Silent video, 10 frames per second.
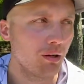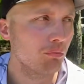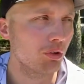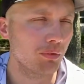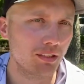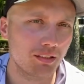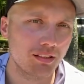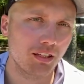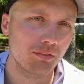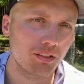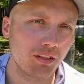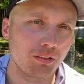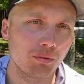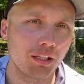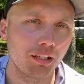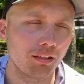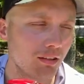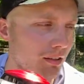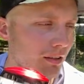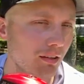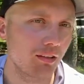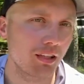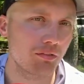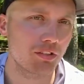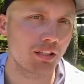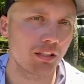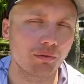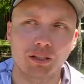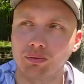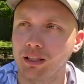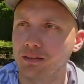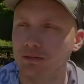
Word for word: More musky stuff is on the way. Thanks for sticking with me.